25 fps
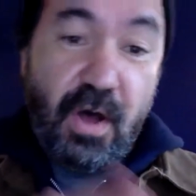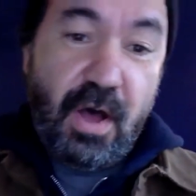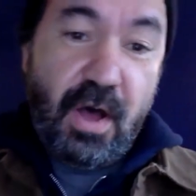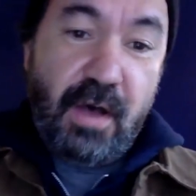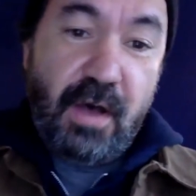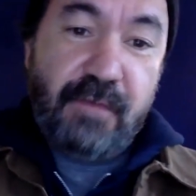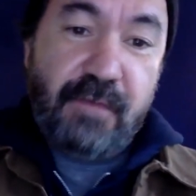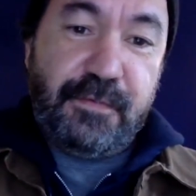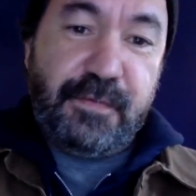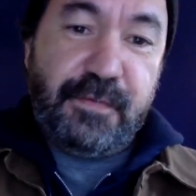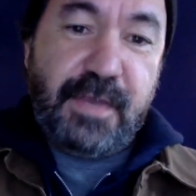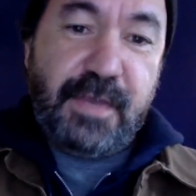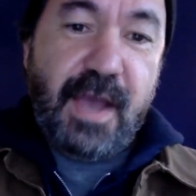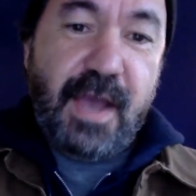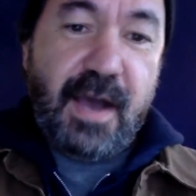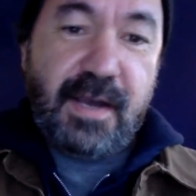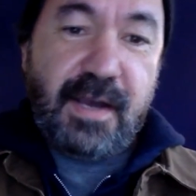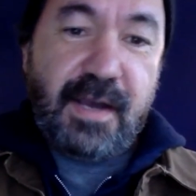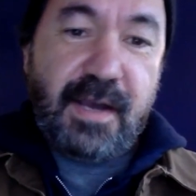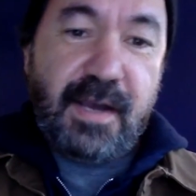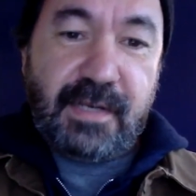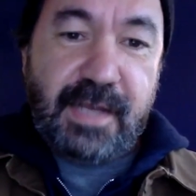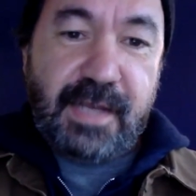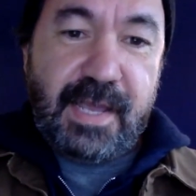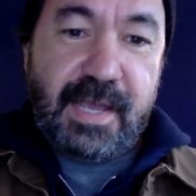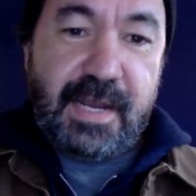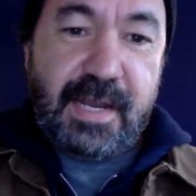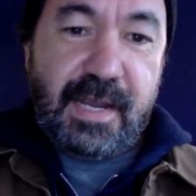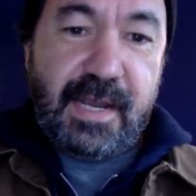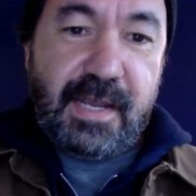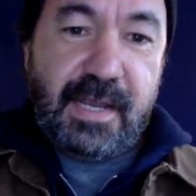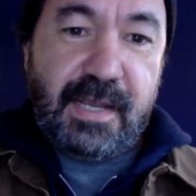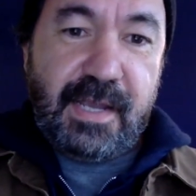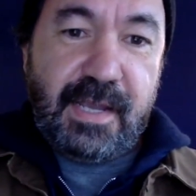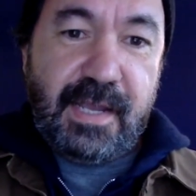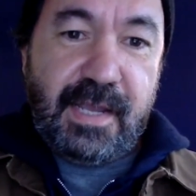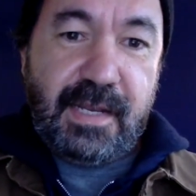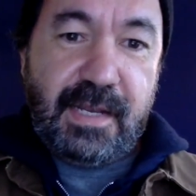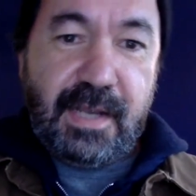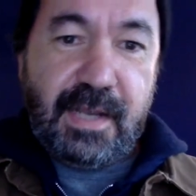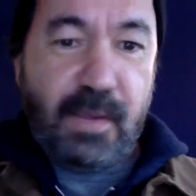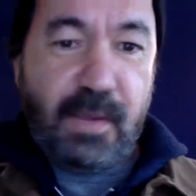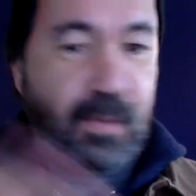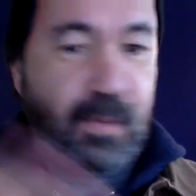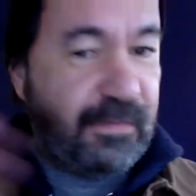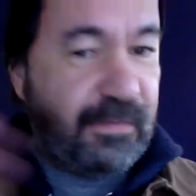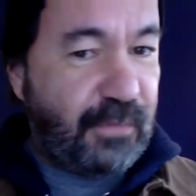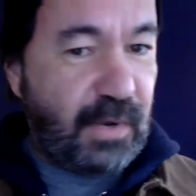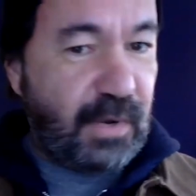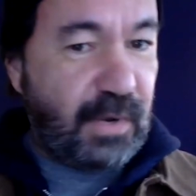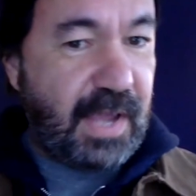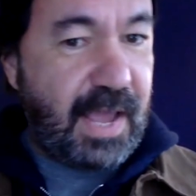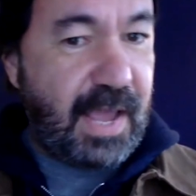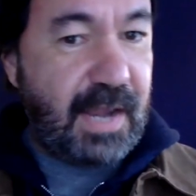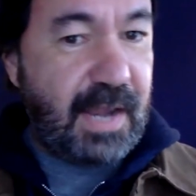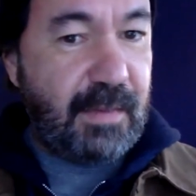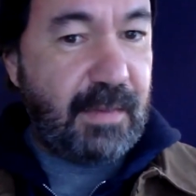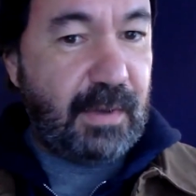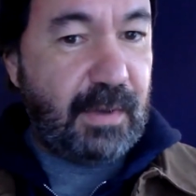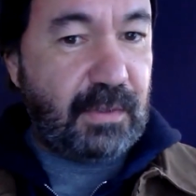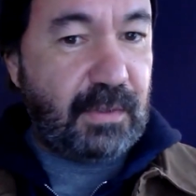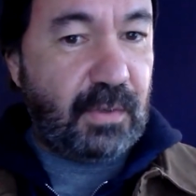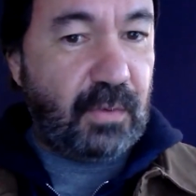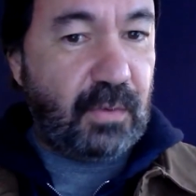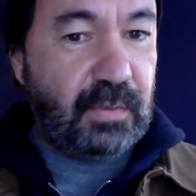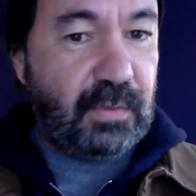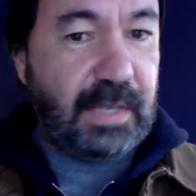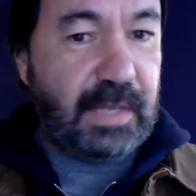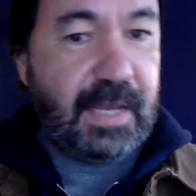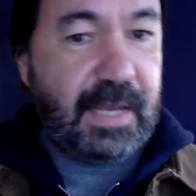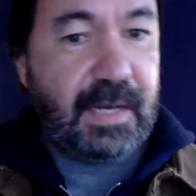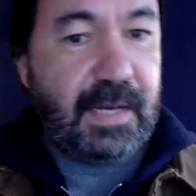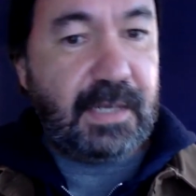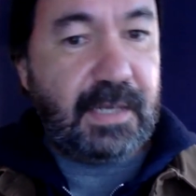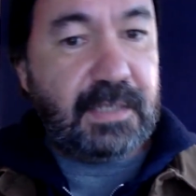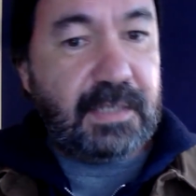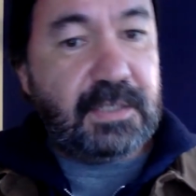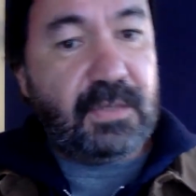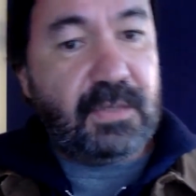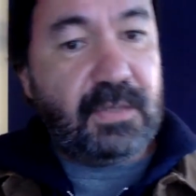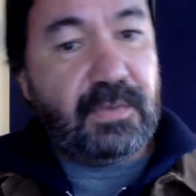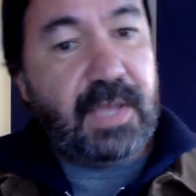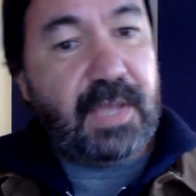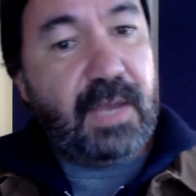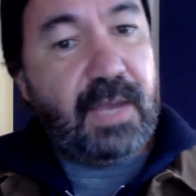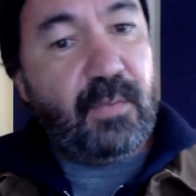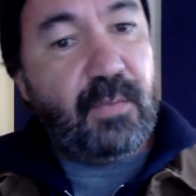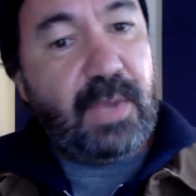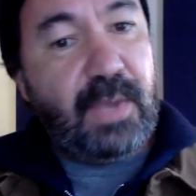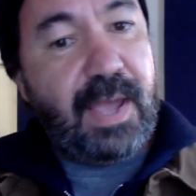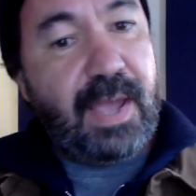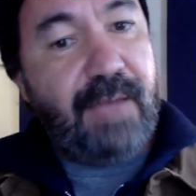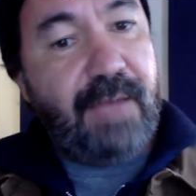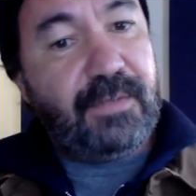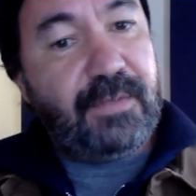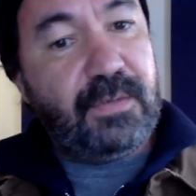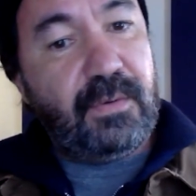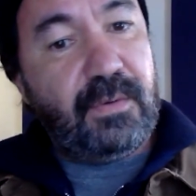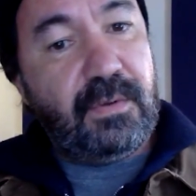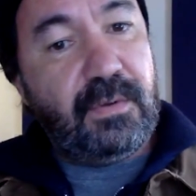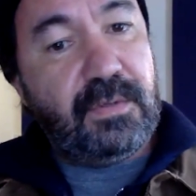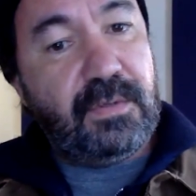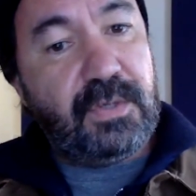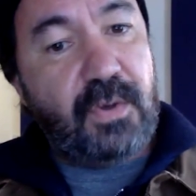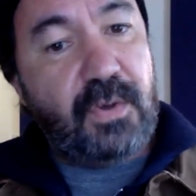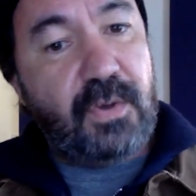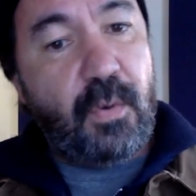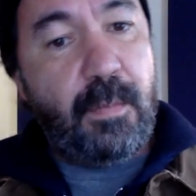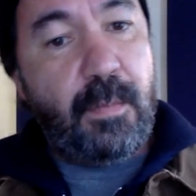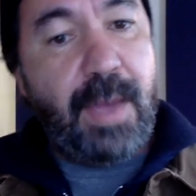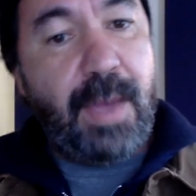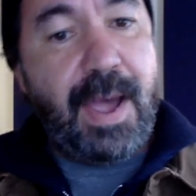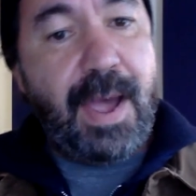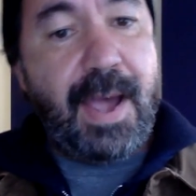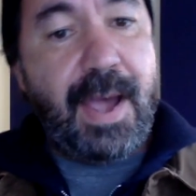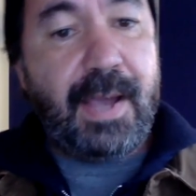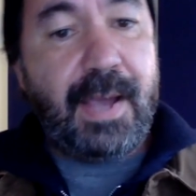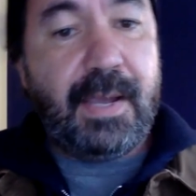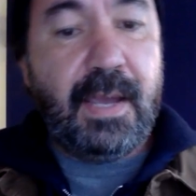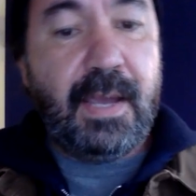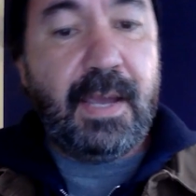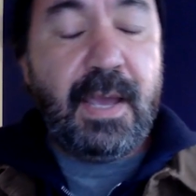of young Leda, and are we forgetting about old Leda? So then we have to go back.